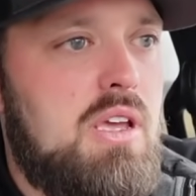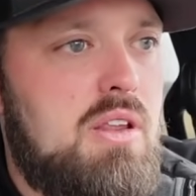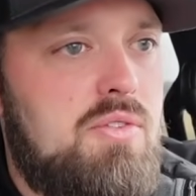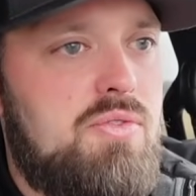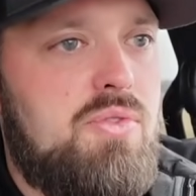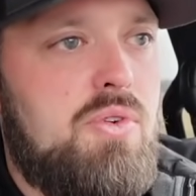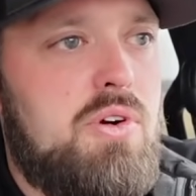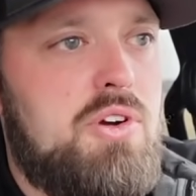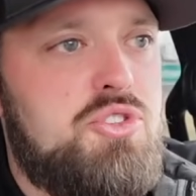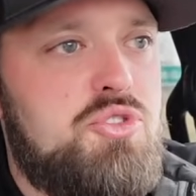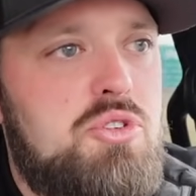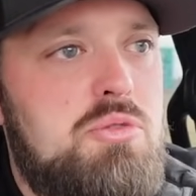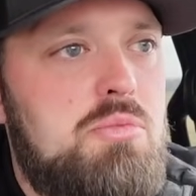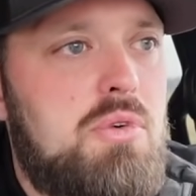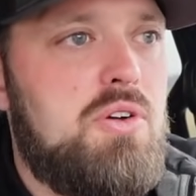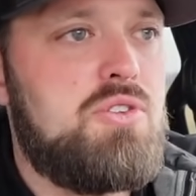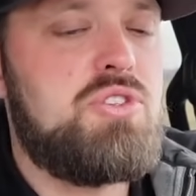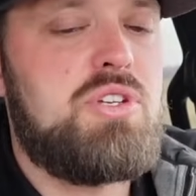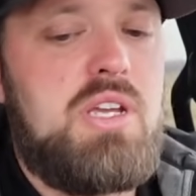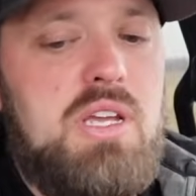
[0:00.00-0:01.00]
in forestry
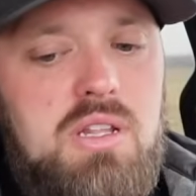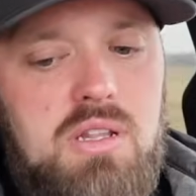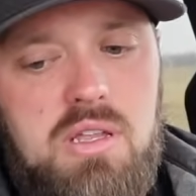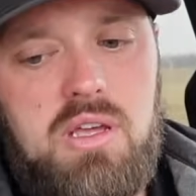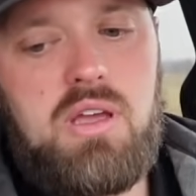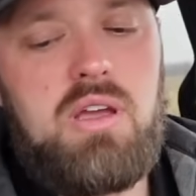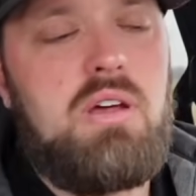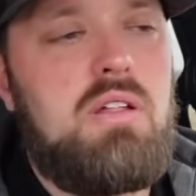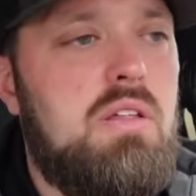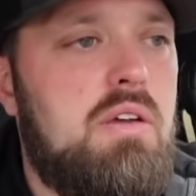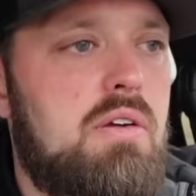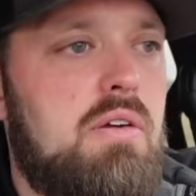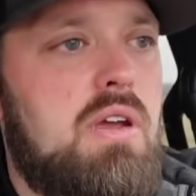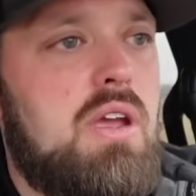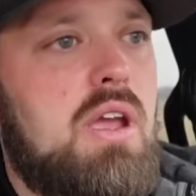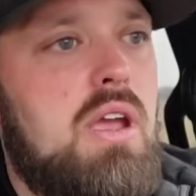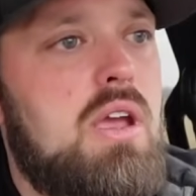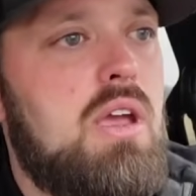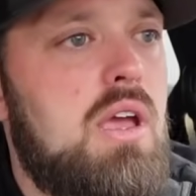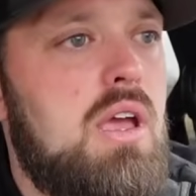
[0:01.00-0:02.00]
mulching and land
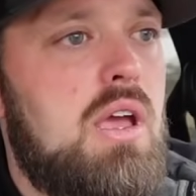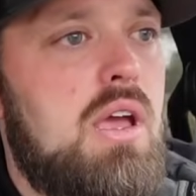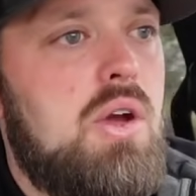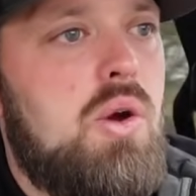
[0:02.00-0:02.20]
clearing